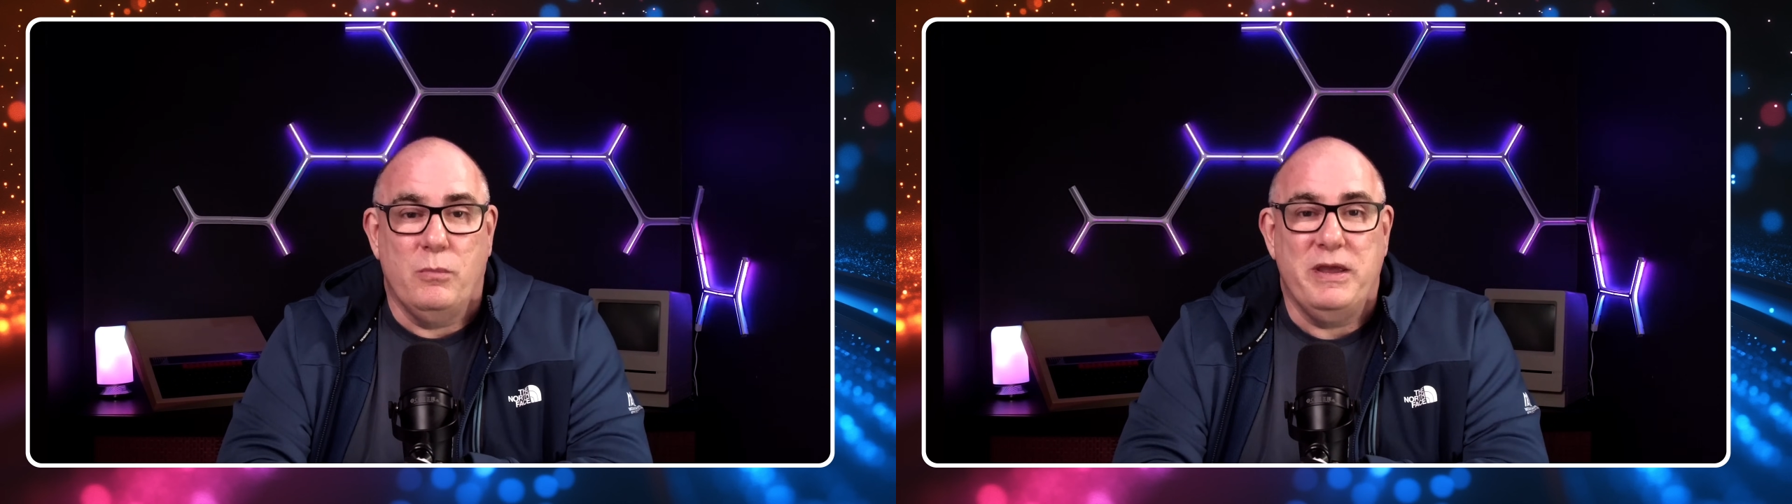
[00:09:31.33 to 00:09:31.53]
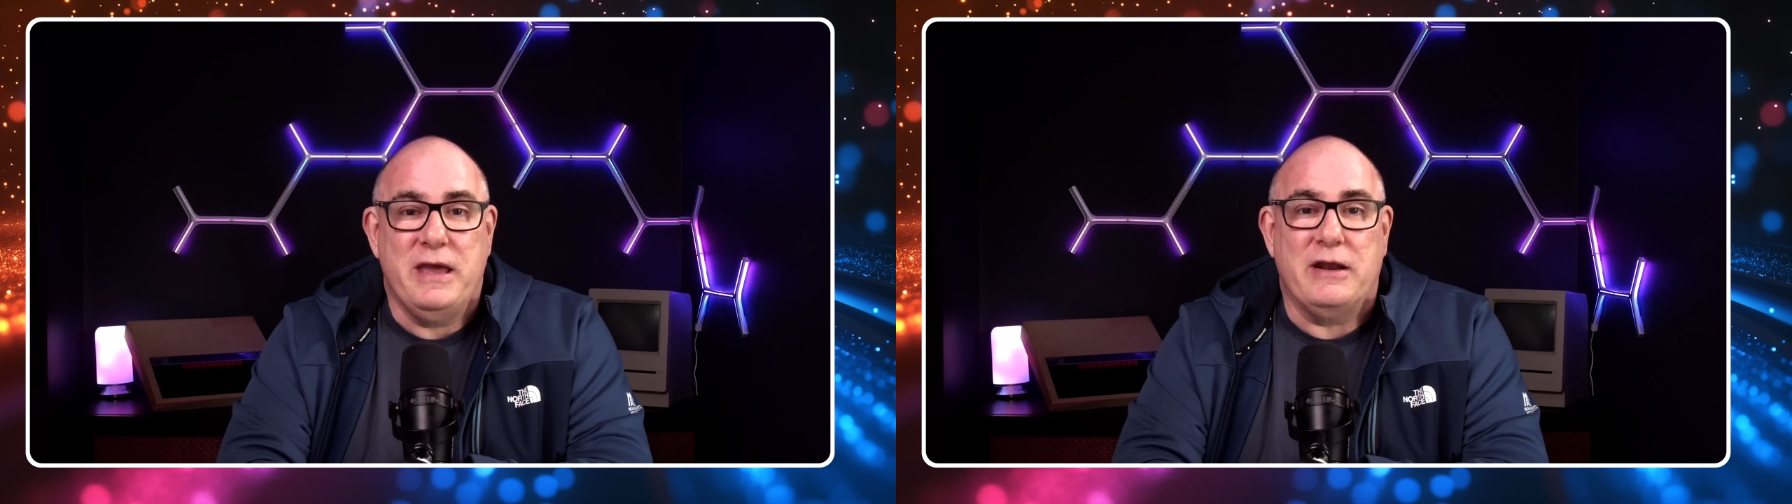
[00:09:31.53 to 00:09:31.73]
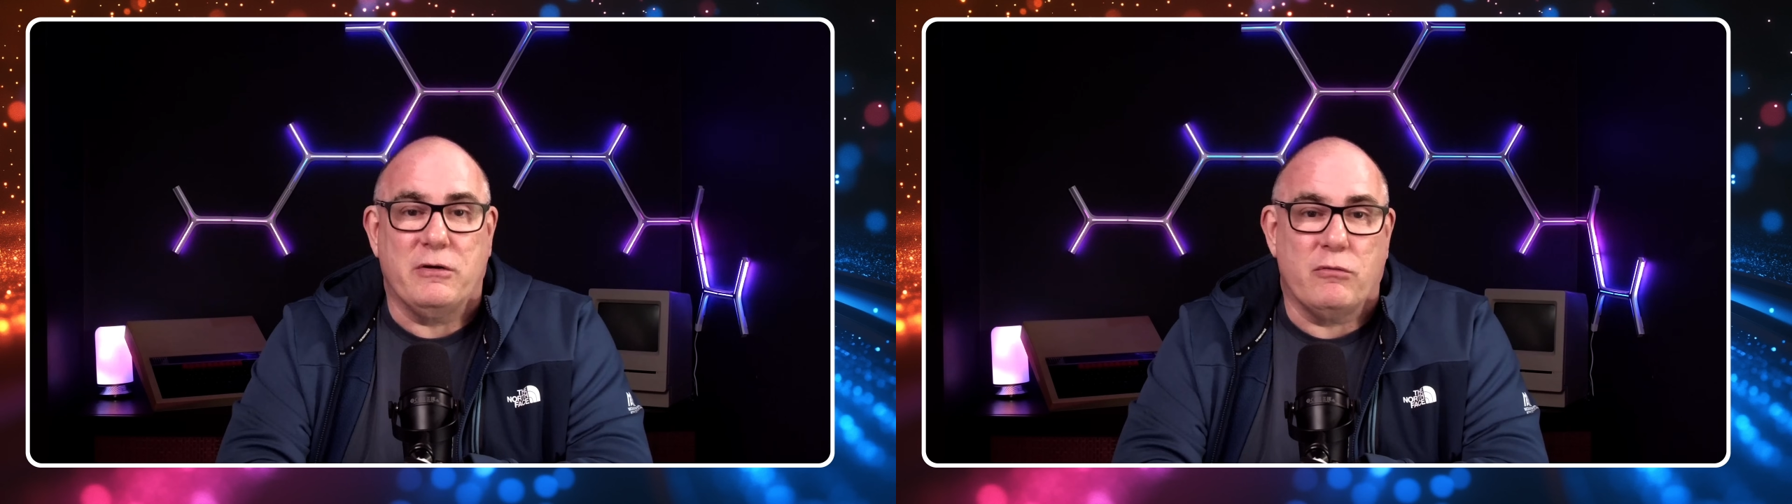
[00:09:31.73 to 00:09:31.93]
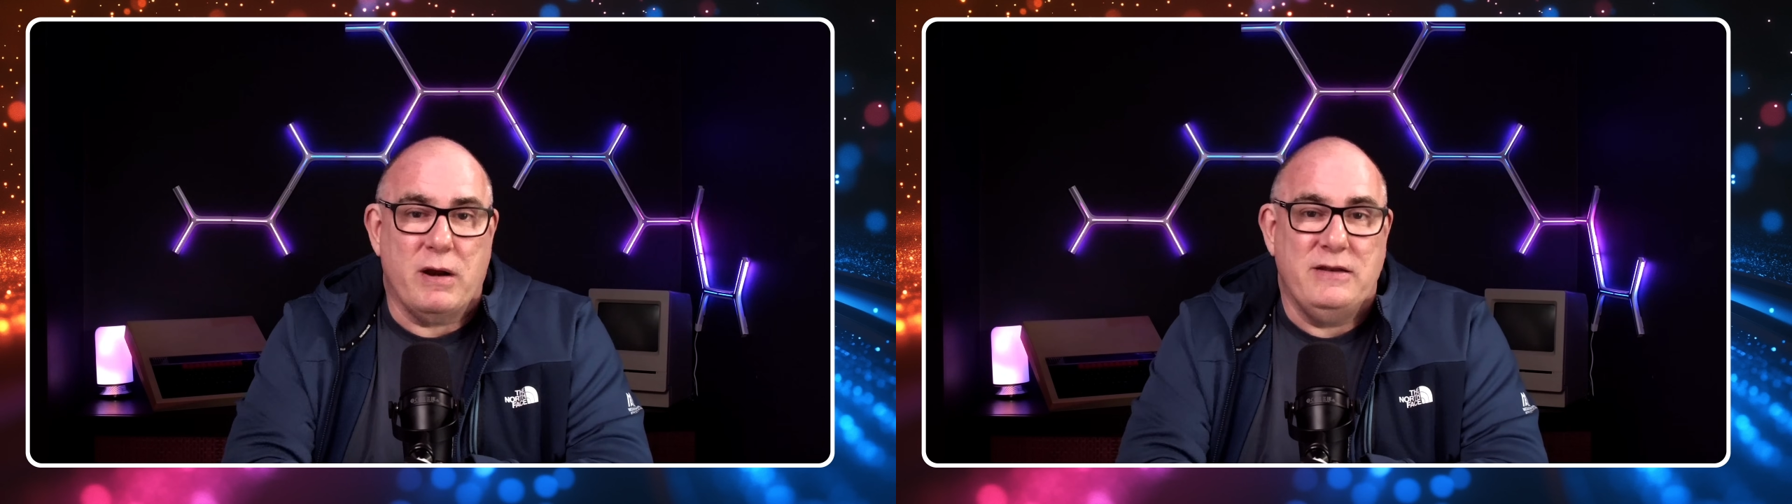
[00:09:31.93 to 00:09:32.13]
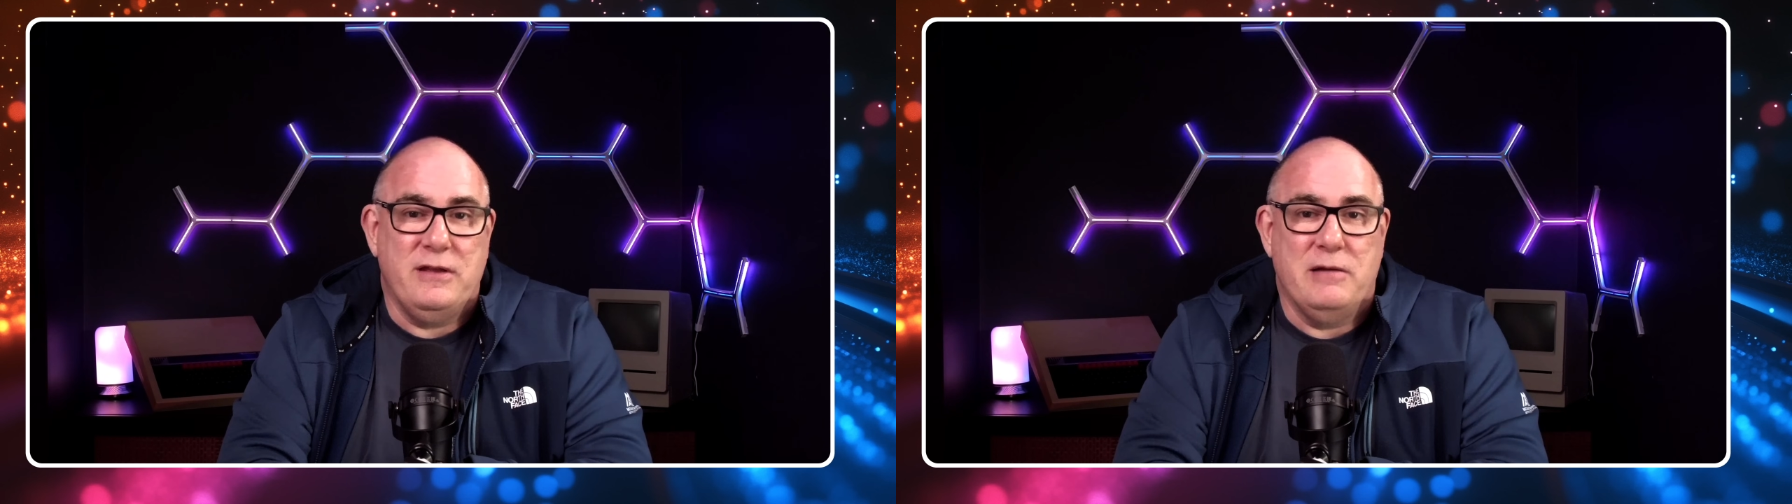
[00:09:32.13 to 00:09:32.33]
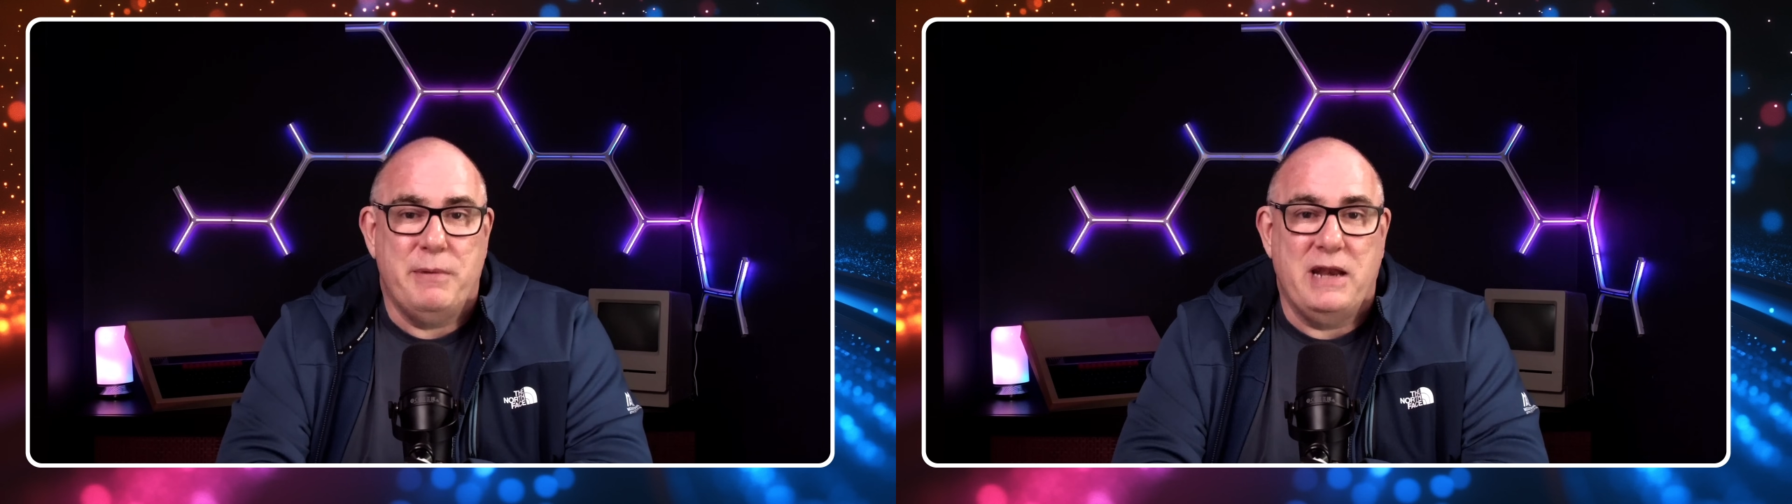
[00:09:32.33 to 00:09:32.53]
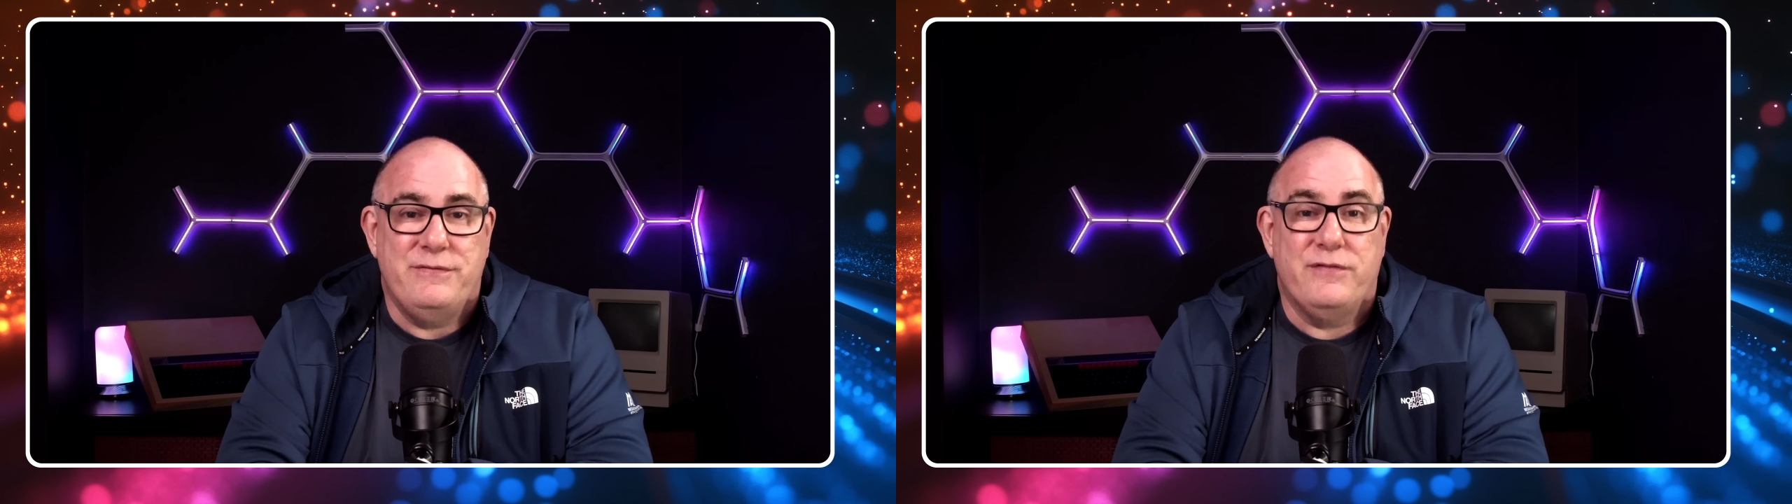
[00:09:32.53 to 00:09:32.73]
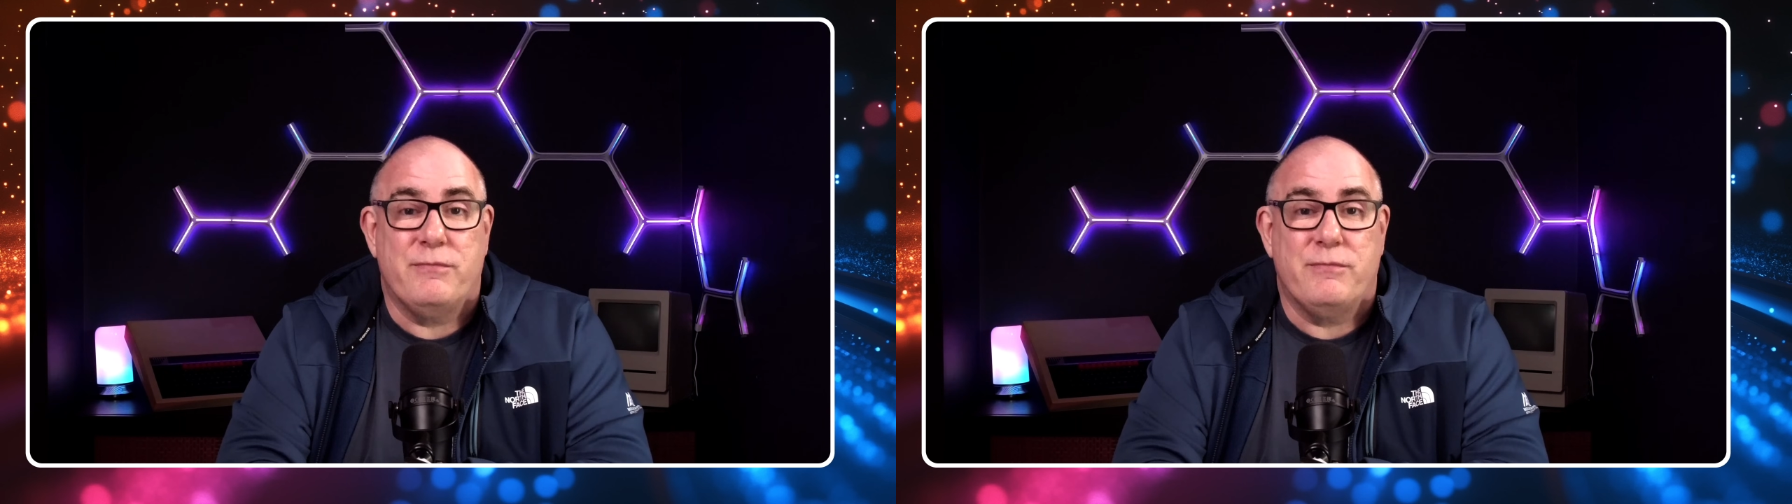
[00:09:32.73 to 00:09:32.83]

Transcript: we get a great deal of benefit